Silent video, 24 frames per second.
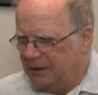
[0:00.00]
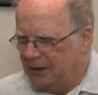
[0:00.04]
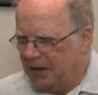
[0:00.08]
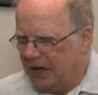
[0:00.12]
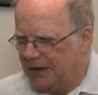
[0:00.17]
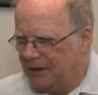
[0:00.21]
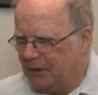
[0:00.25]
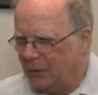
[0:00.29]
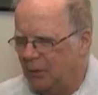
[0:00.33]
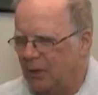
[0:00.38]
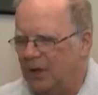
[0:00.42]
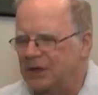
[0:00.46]

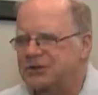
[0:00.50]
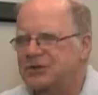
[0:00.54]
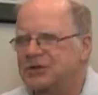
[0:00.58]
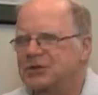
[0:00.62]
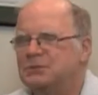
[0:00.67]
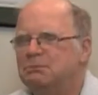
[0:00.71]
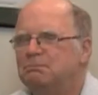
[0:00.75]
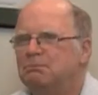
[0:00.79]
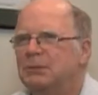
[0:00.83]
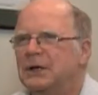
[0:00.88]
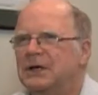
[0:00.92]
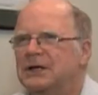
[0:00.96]
I don't watch
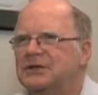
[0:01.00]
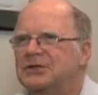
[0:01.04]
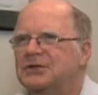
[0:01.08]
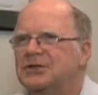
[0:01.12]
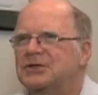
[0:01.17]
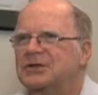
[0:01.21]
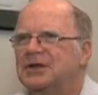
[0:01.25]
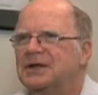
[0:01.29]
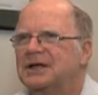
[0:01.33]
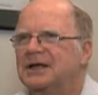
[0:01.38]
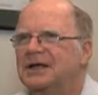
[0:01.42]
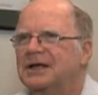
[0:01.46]
as
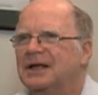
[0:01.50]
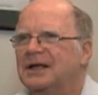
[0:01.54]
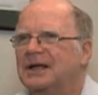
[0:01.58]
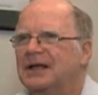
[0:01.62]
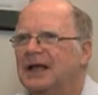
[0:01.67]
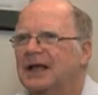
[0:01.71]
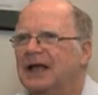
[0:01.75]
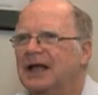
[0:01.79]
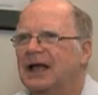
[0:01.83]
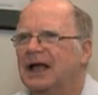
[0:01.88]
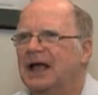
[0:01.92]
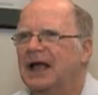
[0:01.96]
much
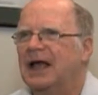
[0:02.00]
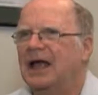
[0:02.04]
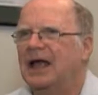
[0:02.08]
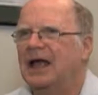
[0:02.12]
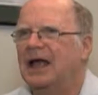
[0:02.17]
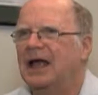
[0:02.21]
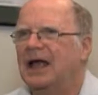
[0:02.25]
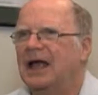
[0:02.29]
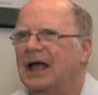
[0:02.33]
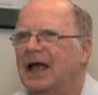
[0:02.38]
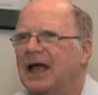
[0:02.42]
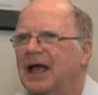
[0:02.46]

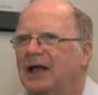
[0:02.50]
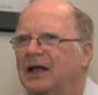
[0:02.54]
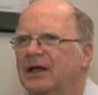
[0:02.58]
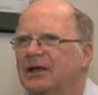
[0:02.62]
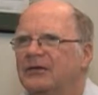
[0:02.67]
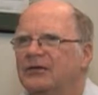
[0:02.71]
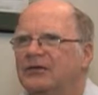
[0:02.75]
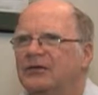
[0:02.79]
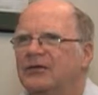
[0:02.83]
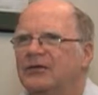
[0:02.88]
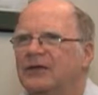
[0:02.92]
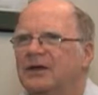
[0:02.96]

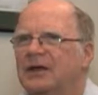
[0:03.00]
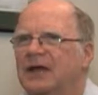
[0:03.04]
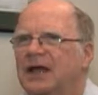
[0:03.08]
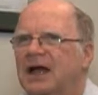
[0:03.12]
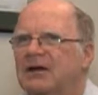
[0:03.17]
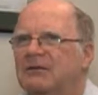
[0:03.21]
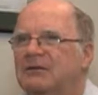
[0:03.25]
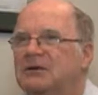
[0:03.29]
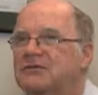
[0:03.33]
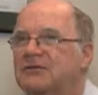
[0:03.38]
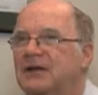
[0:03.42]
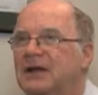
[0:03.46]
as the
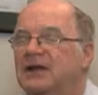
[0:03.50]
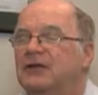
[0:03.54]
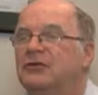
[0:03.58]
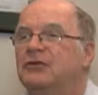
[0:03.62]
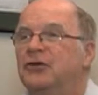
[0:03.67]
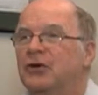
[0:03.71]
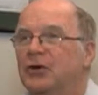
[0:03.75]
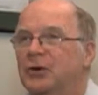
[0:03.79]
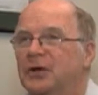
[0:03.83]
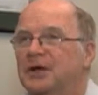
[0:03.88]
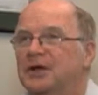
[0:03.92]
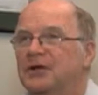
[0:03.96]
average fan
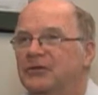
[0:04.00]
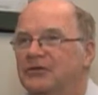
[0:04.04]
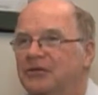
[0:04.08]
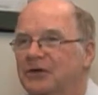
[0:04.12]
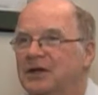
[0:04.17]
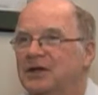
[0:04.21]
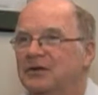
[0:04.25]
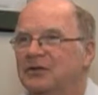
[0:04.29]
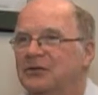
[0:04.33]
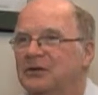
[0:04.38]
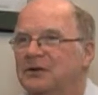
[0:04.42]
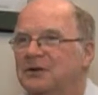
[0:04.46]
during the
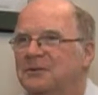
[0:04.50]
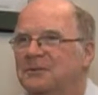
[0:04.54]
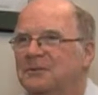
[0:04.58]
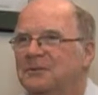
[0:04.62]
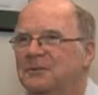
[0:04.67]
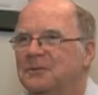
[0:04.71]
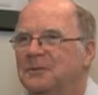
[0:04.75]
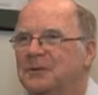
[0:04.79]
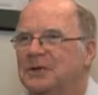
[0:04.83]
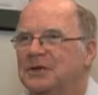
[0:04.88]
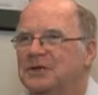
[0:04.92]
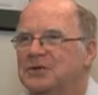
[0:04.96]
season
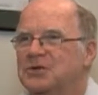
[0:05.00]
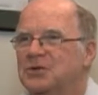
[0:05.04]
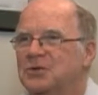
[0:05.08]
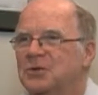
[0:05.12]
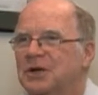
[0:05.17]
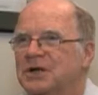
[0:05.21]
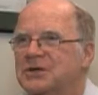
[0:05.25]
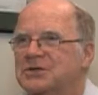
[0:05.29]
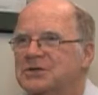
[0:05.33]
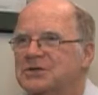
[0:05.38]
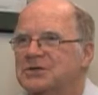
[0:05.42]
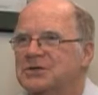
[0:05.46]
because you
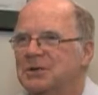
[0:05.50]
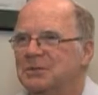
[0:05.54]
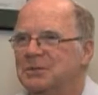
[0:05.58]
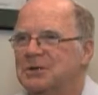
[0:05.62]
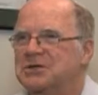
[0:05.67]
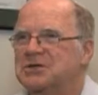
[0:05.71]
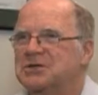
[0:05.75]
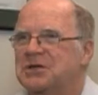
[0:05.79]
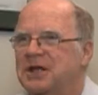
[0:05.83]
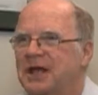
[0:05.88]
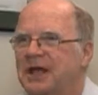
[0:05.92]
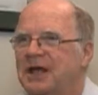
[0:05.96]
watch so
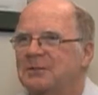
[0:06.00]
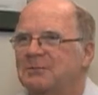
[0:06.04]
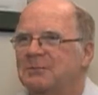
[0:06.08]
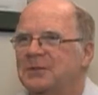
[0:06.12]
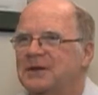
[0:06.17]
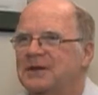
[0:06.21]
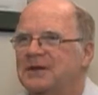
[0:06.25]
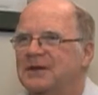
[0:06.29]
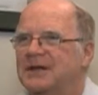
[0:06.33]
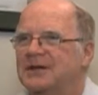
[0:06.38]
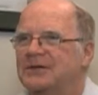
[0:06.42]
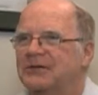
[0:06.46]
much tape
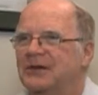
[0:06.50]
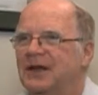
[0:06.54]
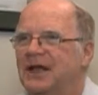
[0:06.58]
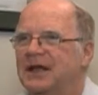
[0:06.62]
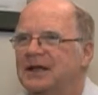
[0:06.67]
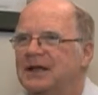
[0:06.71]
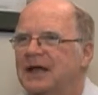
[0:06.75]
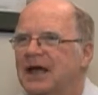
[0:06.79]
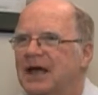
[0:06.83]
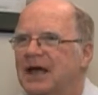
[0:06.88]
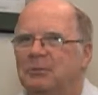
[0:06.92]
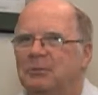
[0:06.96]
and things
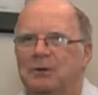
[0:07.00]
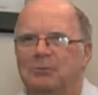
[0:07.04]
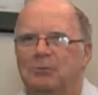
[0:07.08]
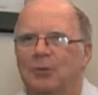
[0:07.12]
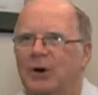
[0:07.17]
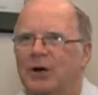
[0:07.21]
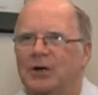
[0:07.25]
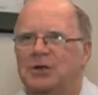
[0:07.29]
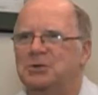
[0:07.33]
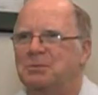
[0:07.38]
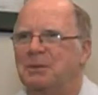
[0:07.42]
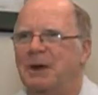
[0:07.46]
like But
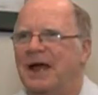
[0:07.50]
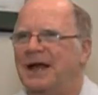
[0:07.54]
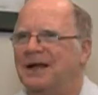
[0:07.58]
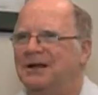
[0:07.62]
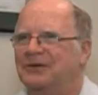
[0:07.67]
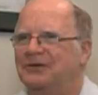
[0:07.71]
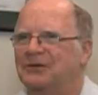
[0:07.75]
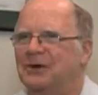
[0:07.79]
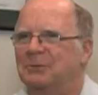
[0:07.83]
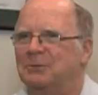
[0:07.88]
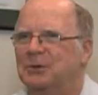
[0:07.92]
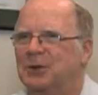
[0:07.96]
March
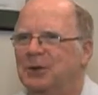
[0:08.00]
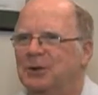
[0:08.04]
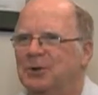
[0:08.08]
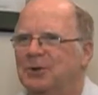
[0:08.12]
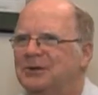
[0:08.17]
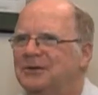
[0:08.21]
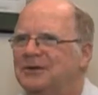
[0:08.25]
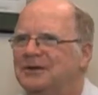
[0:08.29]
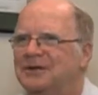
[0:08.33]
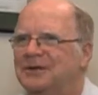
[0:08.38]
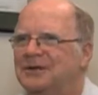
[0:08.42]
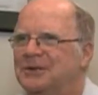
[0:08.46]
Madness, I'm
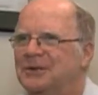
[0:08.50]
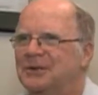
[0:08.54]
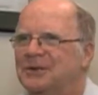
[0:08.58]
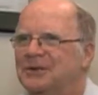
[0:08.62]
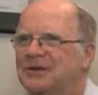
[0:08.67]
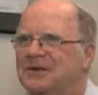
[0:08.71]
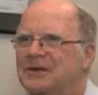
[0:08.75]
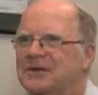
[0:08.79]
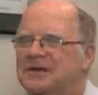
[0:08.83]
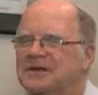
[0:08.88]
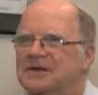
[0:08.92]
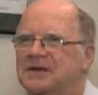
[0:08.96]
glued to
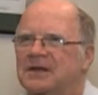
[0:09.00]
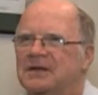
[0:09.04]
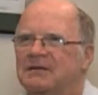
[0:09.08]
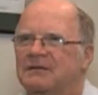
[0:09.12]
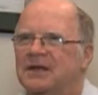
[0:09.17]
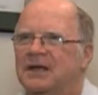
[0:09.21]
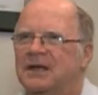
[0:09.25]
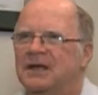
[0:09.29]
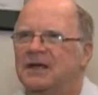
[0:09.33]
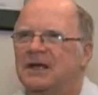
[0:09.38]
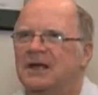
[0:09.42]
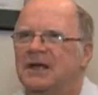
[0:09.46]
the
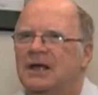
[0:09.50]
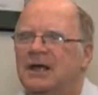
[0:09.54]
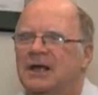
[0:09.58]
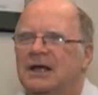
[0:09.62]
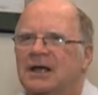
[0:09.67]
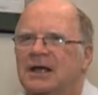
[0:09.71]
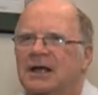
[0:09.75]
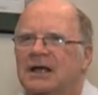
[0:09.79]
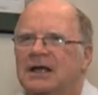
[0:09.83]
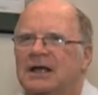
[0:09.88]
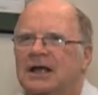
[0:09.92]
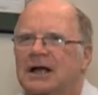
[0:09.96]
TV.
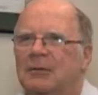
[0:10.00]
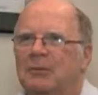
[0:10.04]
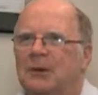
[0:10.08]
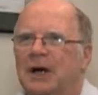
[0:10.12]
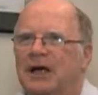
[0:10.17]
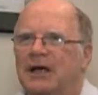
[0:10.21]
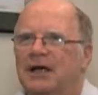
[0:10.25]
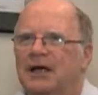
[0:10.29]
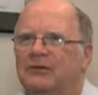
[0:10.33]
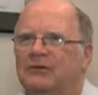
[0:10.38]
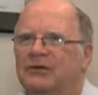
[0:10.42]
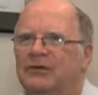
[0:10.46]
Now,
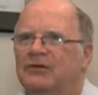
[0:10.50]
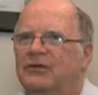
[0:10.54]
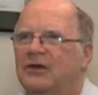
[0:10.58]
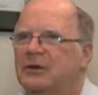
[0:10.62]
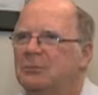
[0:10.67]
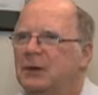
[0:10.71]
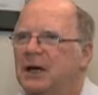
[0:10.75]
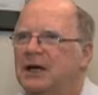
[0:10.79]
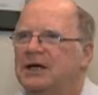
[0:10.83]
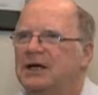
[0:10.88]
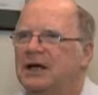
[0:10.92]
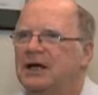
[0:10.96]

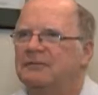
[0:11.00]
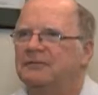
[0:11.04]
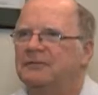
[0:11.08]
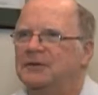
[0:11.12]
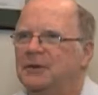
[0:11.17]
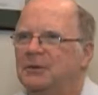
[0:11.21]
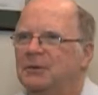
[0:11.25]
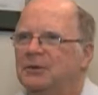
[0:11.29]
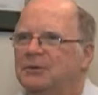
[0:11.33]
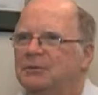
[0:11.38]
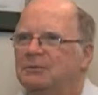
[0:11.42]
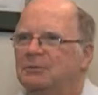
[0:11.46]
my
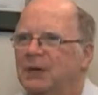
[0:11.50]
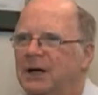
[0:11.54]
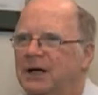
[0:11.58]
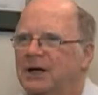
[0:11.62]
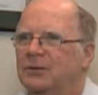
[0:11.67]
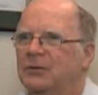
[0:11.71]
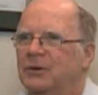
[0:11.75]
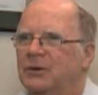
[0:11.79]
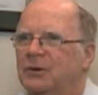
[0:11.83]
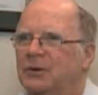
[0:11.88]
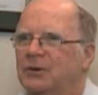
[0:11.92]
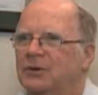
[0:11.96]
nephew,
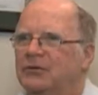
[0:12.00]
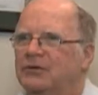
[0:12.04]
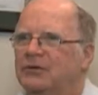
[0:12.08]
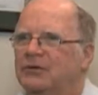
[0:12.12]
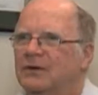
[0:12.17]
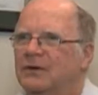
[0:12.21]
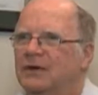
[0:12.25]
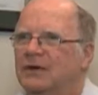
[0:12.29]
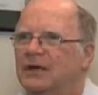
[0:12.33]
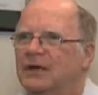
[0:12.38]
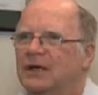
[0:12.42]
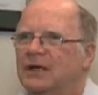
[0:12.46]
Mike Rhodes,
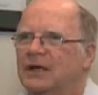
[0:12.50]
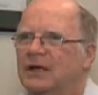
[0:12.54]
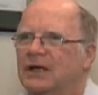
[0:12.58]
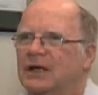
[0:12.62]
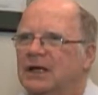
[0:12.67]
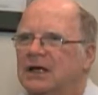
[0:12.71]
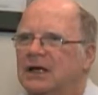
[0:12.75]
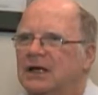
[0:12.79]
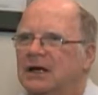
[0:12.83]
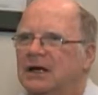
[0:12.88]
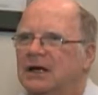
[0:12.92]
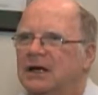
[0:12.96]

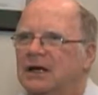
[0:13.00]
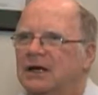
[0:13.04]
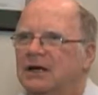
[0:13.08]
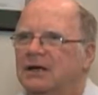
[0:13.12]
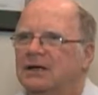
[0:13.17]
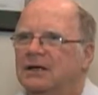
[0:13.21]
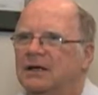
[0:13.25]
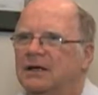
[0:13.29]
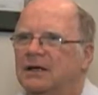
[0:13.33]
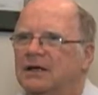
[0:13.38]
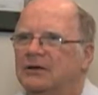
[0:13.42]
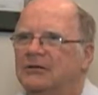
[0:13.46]

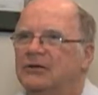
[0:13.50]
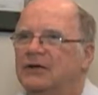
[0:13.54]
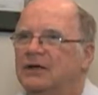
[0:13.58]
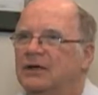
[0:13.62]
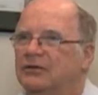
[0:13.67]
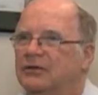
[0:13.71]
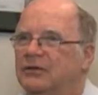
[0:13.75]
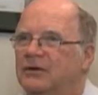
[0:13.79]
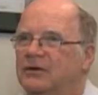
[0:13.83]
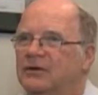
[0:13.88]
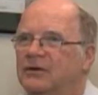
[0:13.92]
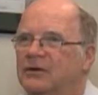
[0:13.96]
is
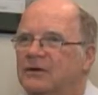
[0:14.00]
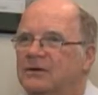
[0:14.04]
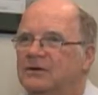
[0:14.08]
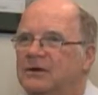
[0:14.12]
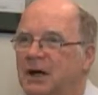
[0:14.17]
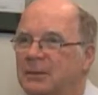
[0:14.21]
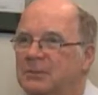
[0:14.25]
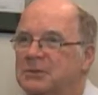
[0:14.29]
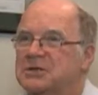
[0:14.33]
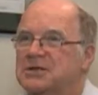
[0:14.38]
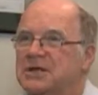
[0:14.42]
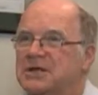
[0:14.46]
the
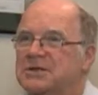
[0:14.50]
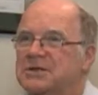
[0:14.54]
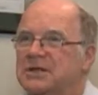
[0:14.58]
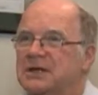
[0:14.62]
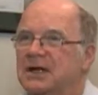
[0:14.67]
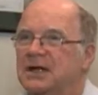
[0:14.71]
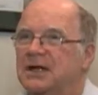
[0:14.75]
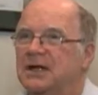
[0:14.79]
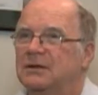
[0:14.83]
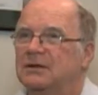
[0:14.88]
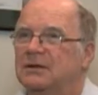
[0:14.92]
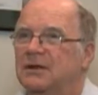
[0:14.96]
top
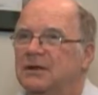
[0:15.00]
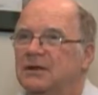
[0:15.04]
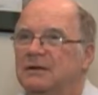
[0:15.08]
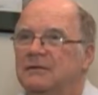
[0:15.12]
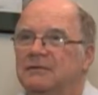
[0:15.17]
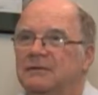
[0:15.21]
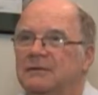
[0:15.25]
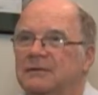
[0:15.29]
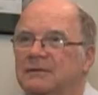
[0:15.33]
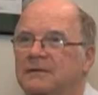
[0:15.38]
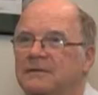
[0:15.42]
assistant at